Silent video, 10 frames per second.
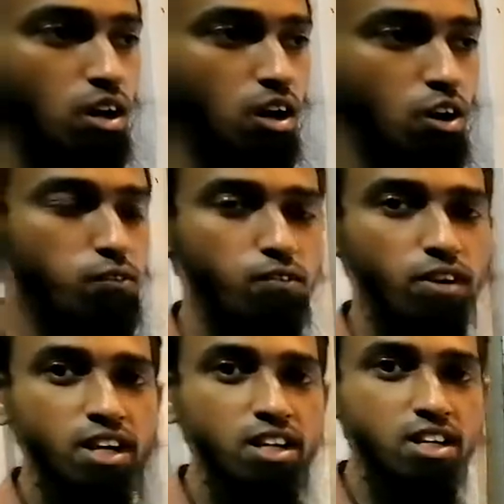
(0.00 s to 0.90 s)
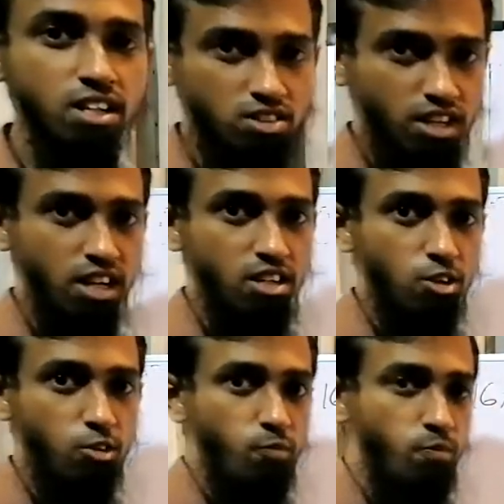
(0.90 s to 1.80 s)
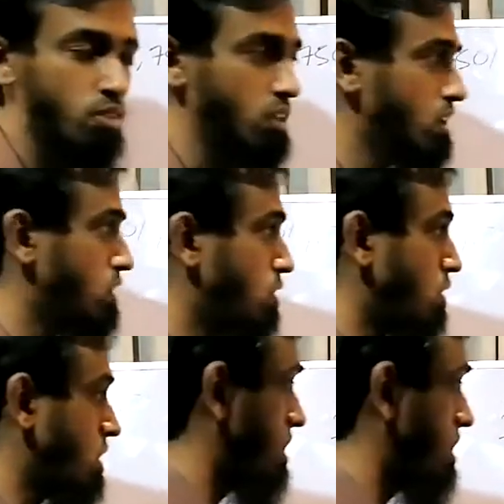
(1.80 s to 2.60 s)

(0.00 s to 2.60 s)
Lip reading: of interest rate. Okay.